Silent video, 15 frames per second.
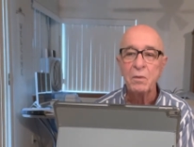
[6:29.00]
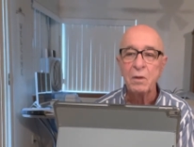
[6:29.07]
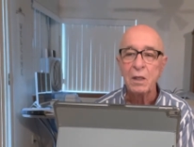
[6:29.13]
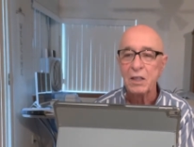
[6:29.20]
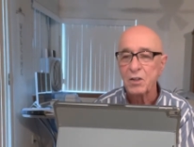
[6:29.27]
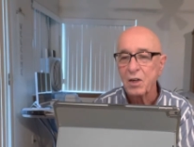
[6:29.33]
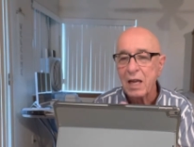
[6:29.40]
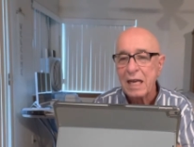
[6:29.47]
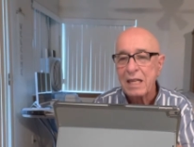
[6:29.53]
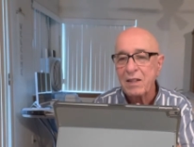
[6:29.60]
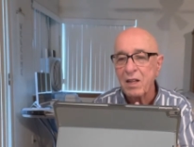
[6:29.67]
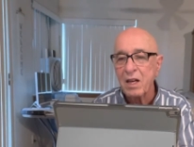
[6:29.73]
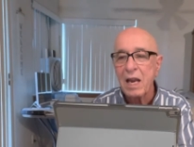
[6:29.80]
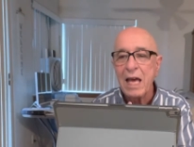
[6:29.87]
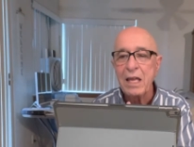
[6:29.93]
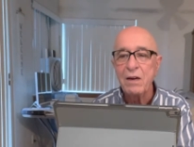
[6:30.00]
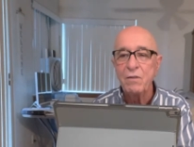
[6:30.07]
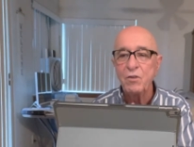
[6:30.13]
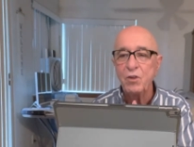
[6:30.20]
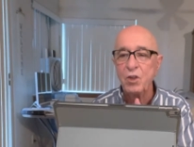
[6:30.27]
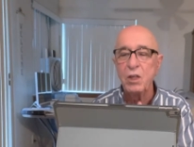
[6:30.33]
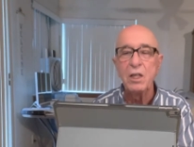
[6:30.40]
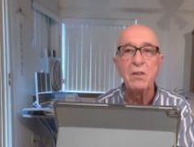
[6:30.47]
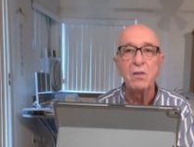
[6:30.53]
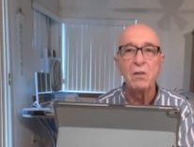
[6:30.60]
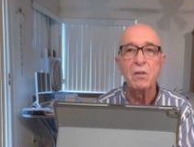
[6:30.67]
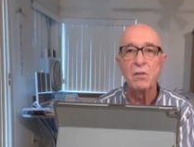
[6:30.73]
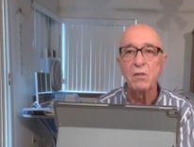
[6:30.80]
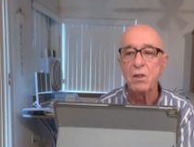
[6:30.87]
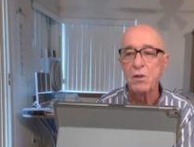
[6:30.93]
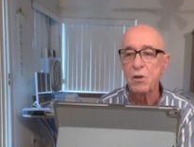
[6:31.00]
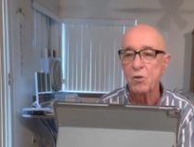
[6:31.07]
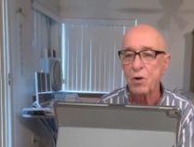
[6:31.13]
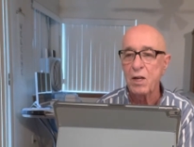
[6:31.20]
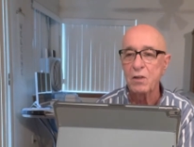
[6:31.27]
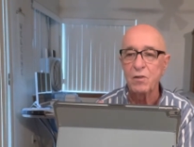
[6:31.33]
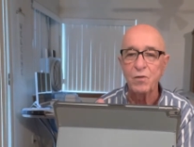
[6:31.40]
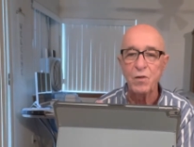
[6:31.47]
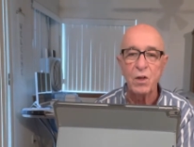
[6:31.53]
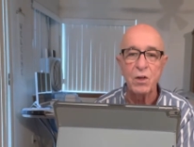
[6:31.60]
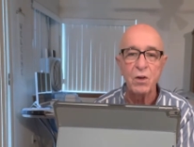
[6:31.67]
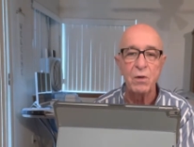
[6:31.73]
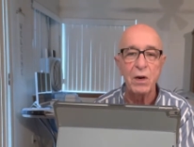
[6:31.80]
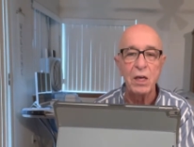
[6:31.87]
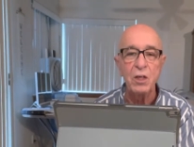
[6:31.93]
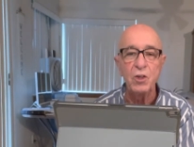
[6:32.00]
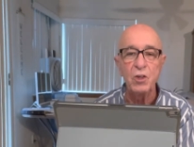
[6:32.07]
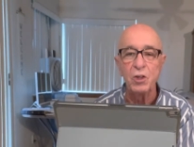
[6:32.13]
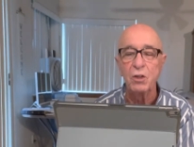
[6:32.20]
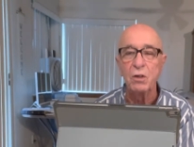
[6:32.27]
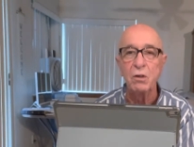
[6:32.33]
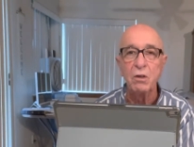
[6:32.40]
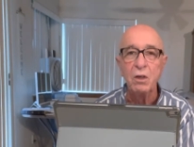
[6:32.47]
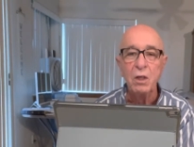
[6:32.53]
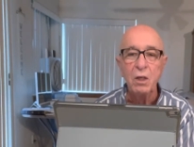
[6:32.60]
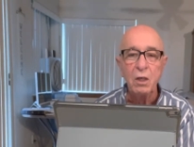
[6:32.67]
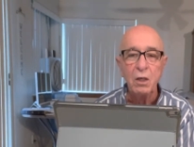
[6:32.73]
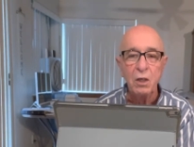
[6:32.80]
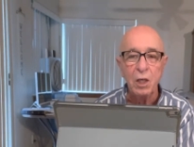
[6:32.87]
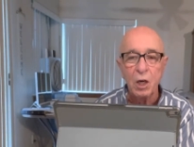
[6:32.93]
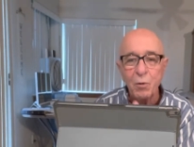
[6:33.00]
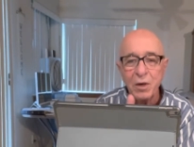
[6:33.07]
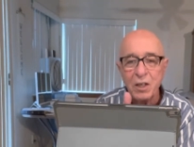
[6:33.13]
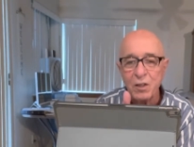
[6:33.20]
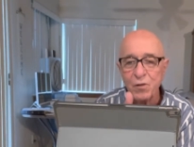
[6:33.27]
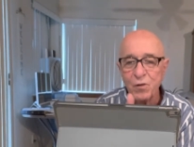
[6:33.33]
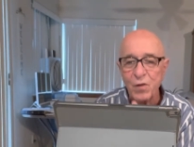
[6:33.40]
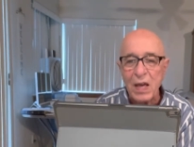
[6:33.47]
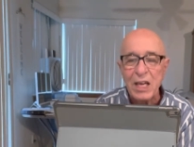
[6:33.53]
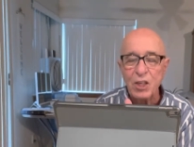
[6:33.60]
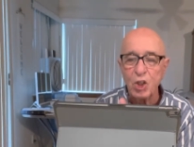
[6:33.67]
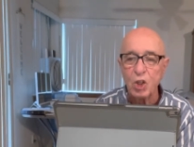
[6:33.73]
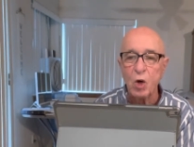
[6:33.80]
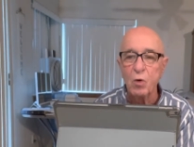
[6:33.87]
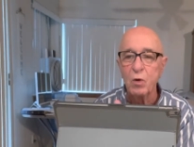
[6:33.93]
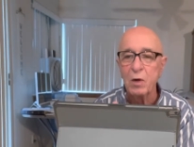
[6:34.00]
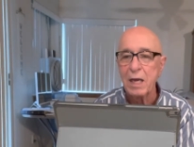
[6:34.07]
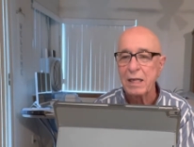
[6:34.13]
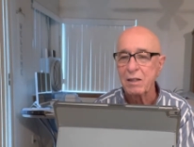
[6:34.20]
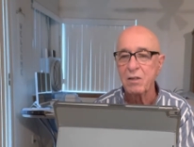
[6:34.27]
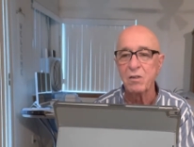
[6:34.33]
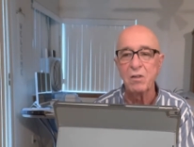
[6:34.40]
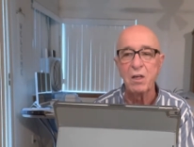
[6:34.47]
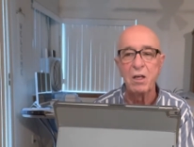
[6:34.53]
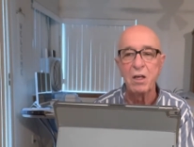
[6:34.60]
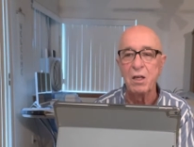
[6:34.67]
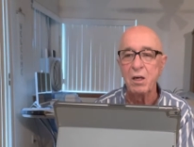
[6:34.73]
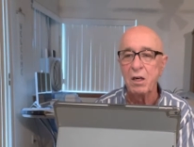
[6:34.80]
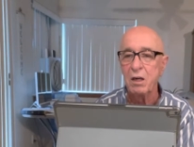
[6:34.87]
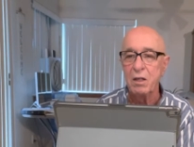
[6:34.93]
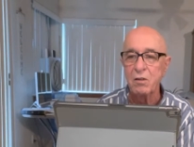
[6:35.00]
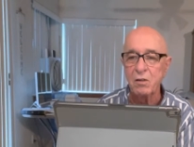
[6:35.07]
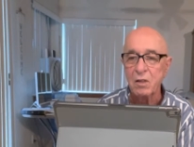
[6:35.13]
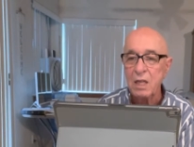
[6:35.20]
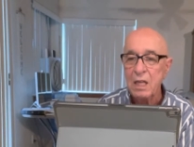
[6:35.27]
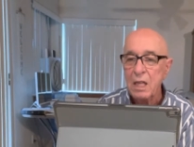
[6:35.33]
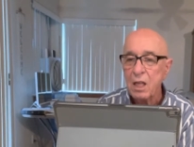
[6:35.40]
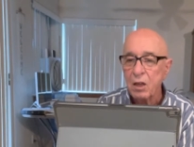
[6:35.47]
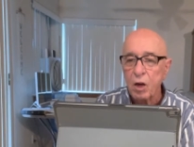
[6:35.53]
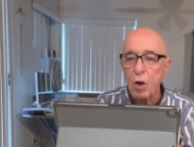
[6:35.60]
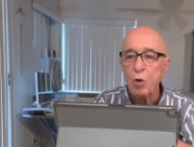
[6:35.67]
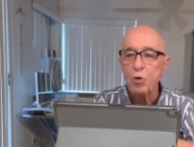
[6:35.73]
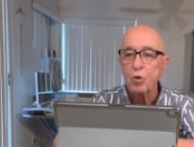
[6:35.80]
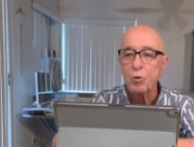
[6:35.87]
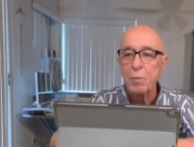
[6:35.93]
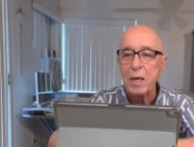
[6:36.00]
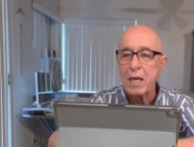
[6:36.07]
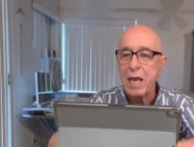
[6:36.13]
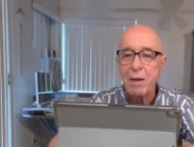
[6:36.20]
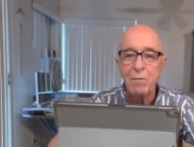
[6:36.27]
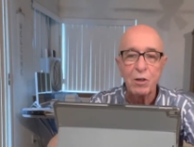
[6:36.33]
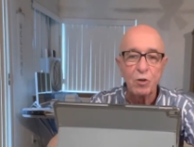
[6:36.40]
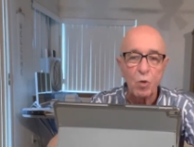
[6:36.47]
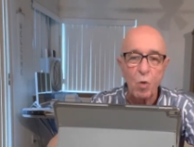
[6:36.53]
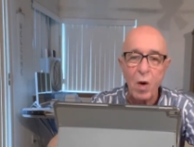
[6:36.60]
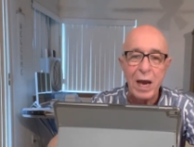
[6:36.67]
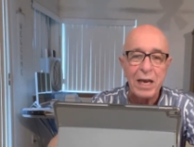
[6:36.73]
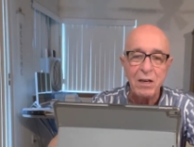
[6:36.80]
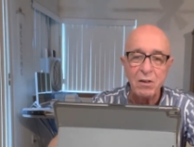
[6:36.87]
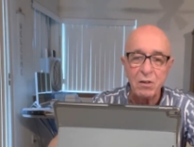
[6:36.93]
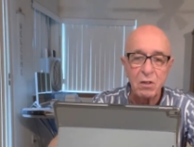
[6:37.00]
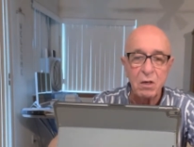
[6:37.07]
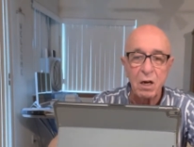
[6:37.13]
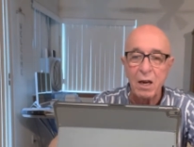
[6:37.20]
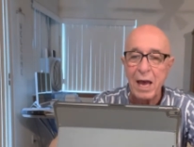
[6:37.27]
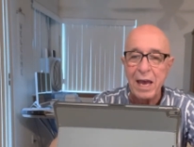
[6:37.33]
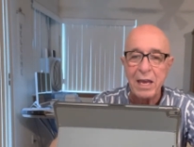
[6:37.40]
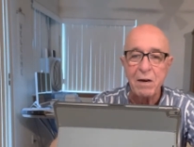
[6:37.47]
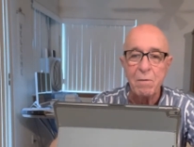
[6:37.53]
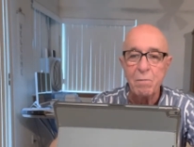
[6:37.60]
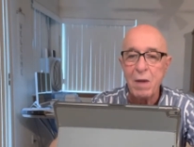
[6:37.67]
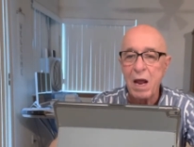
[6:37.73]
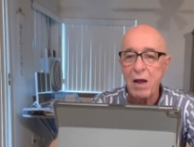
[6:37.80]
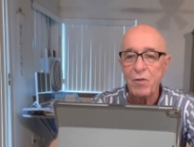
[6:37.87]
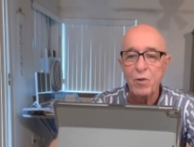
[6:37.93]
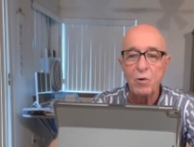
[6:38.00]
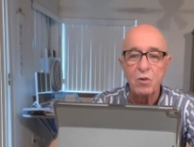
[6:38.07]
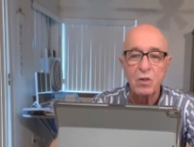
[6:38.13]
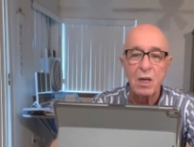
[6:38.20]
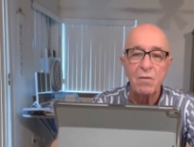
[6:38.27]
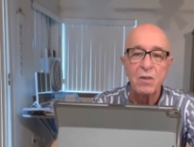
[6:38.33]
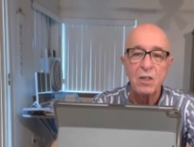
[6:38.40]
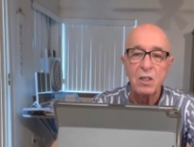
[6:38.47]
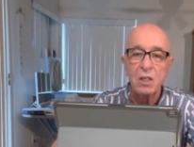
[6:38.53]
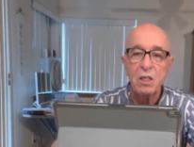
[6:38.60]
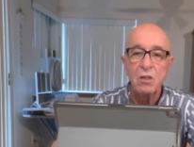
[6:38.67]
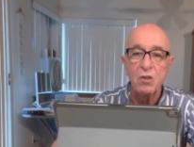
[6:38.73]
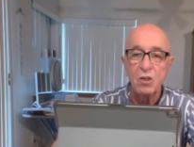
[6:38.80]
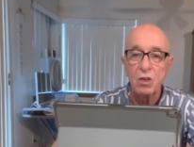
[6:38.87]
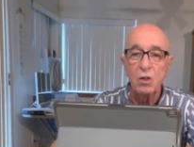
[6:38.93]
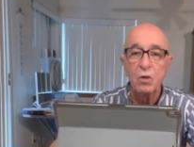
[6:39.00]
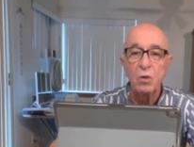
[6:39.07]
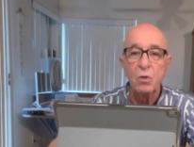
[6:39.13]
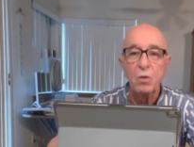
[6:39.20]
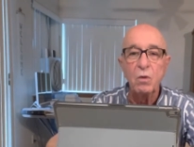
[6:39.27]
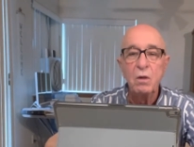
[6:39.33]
It's like the light of Jesus in the transfiguration. You know, when his face shone like the sun and his clothes became as white as light in Matthew 17, 2.